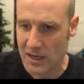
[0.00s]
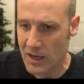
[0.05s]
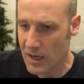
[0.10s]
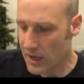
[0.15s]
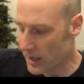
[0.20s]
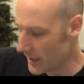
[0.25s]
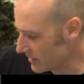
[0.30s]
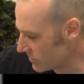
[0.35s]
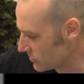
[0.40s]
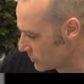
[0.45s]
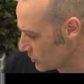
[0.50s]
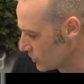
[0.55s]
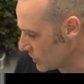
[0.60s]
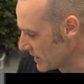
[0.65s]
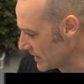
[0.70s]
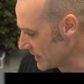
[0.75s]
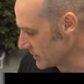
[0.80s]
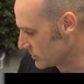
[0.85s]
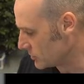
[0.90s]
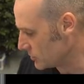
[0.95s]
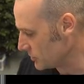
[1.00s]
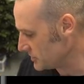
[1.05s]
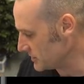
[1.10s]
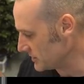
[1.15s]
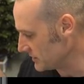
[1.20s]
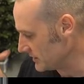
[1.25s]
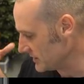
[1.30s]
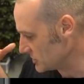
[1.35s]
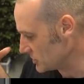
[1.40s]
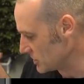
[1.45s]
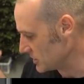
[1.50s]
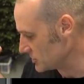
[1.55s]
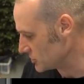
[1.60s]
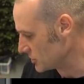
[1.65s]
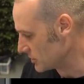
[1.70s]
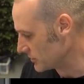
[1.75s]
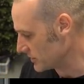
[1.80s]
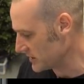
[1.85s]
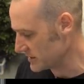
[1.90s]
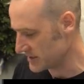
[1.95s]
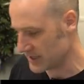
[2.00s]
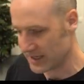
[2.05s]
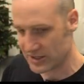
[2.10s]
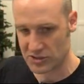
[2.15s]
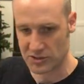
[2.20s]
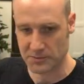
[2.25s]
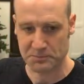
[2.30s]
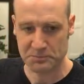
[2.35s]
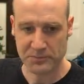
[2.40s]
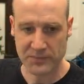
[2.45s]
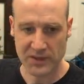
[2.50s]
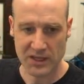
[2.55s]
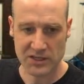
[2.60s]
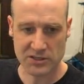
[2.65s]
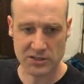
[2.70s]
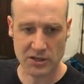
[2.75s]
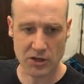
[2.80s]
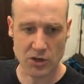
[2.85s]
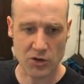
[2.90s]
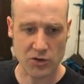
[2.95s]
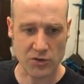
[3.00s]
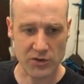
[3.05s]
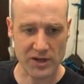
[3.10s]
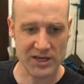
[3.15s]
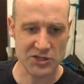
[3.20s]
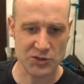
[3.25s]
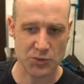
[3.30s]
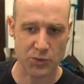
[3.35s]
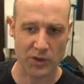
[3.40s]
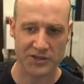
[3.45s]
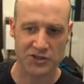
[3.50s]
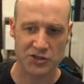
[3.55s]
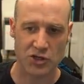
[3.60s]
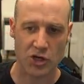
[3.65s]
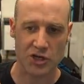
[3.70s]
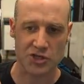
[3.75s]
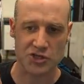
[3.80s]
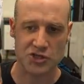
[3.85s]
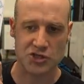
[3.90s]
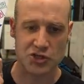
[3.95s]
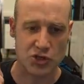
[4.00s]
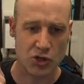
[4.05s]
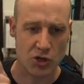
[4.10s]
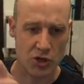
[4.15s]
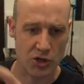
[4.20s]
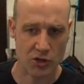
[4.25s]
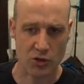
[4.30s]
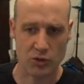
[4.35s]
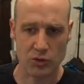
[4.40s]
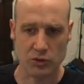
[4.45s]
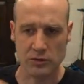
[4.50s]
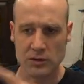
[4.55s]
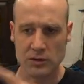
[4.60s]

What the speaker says: I thought I could at least change the orientation. So each one's got a circle